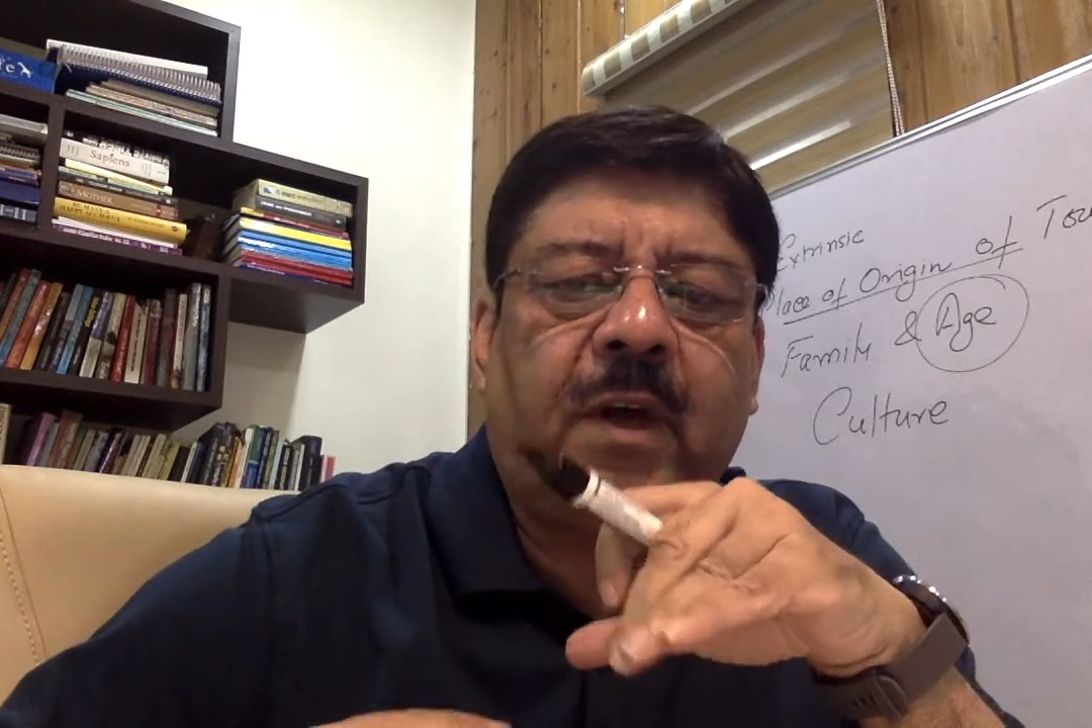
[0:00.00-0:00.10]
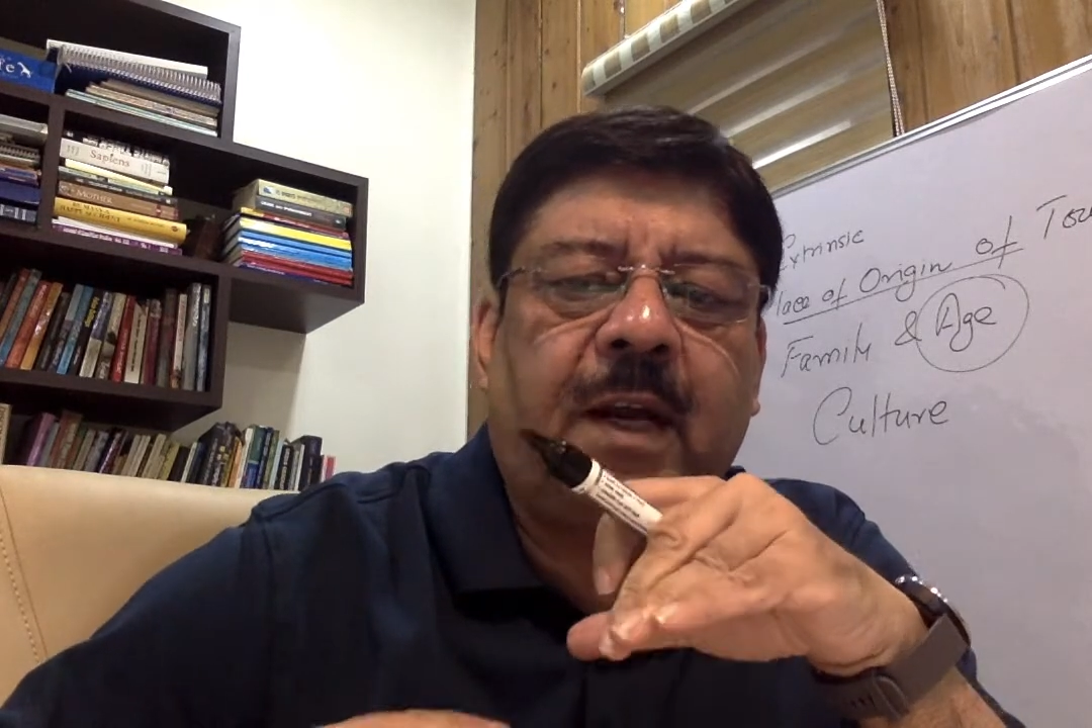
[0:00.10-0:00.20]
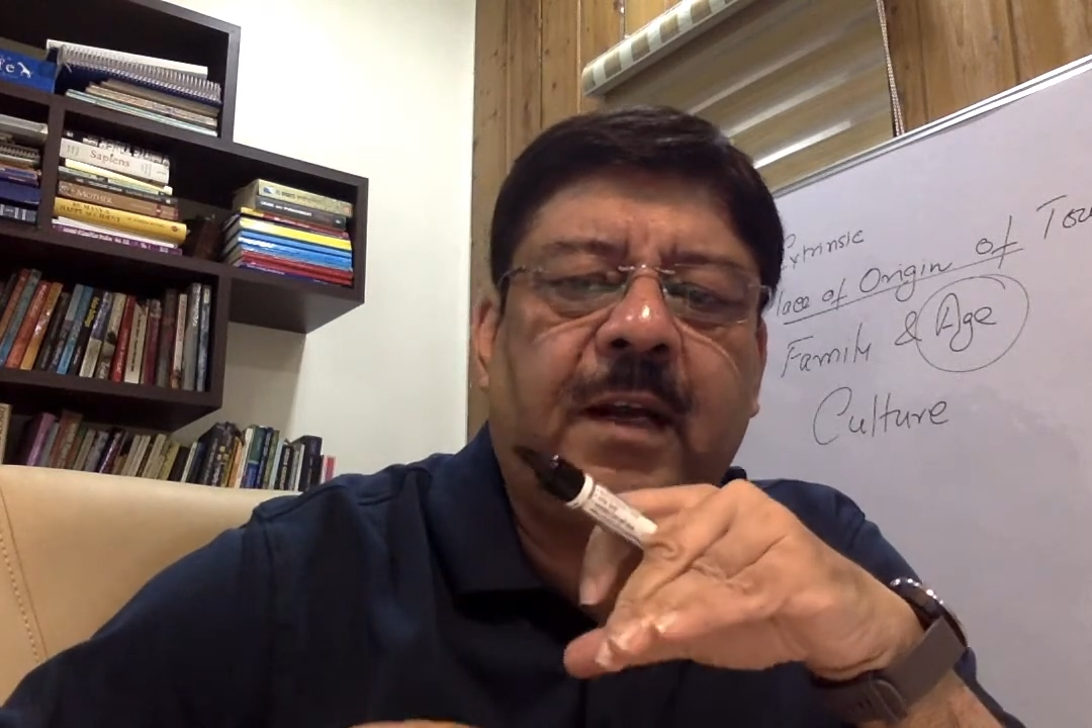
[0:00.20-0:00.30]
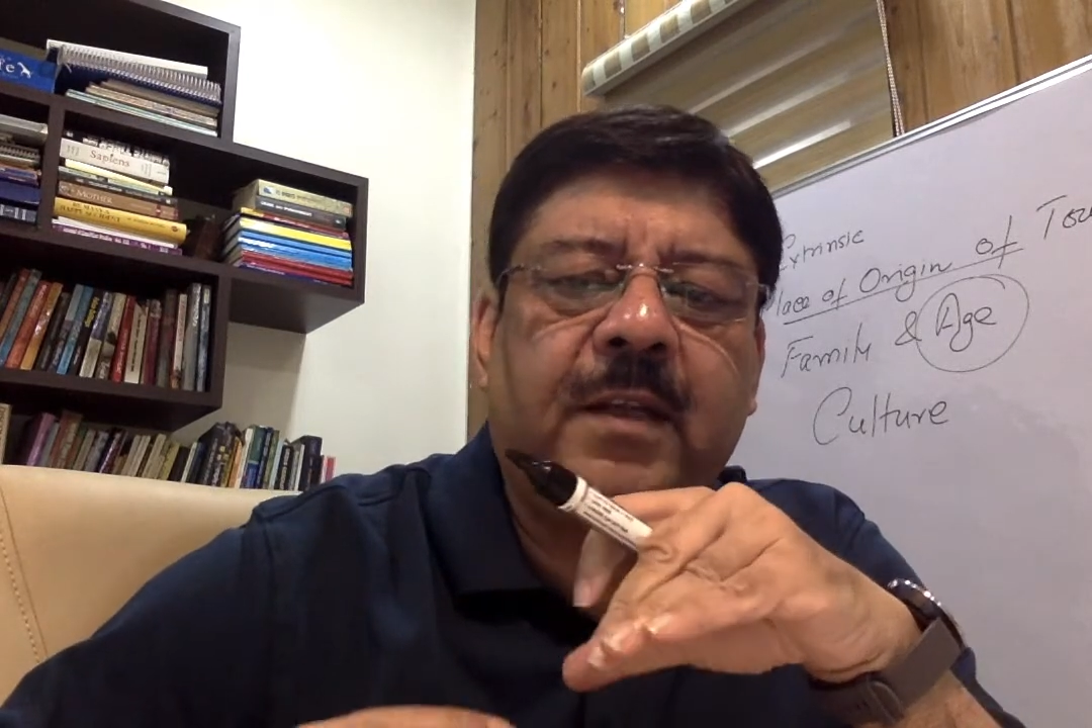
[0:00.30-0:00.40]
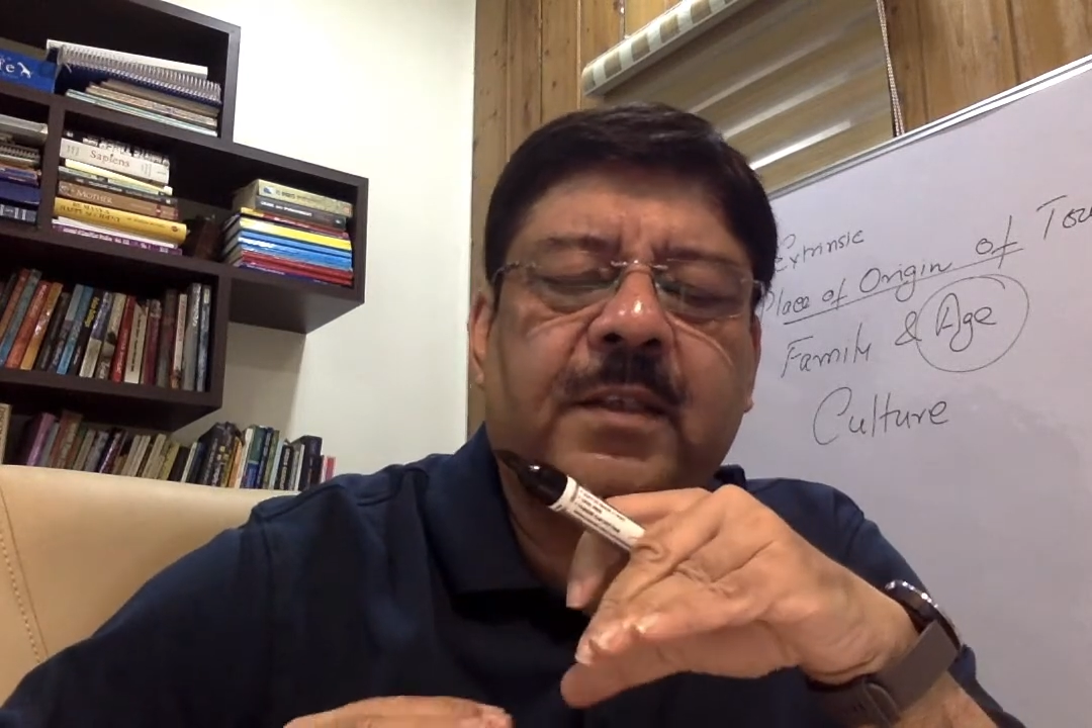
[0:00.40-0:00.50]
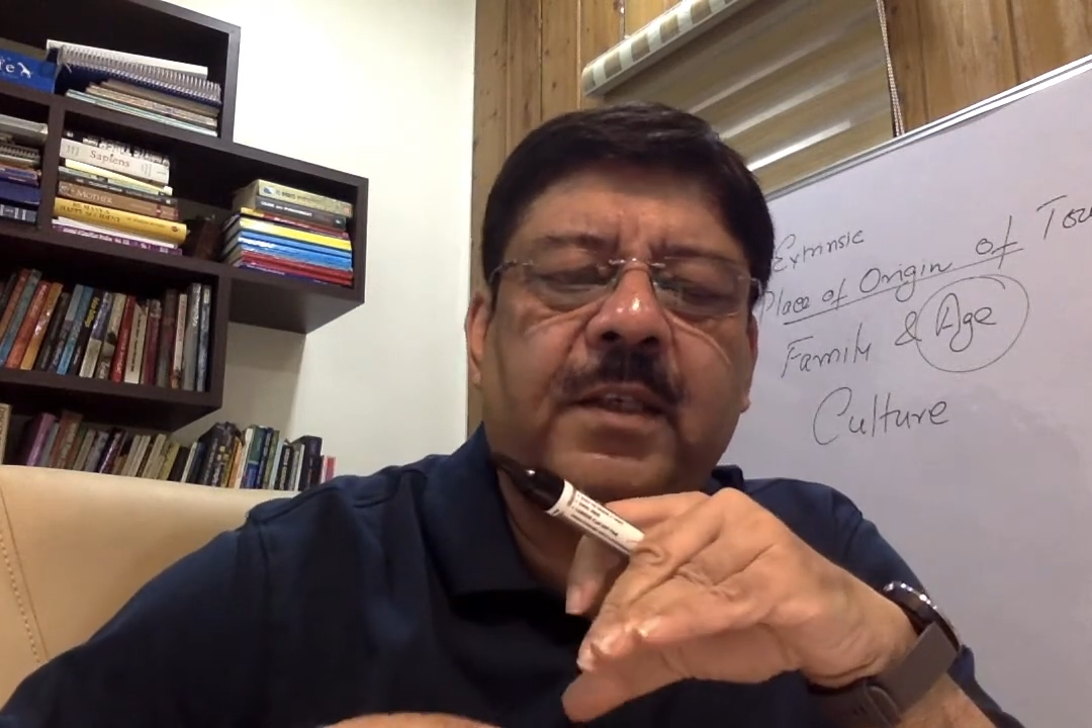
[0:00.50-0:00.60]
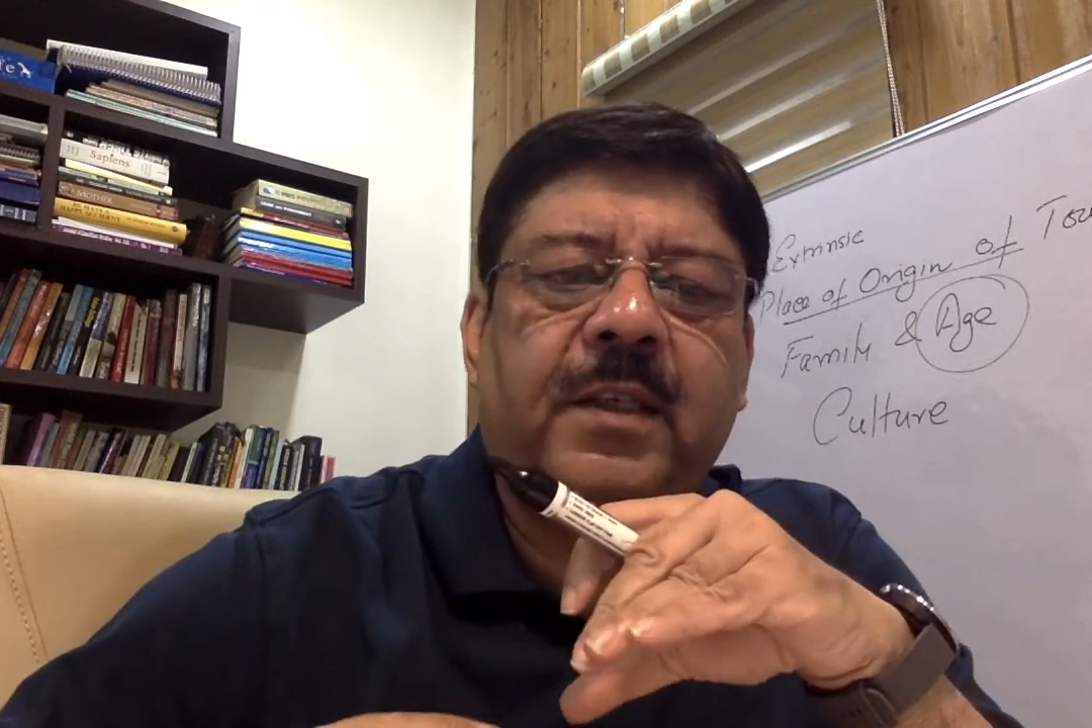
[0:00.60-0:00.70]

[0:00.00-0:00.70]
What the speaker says: Varanasi,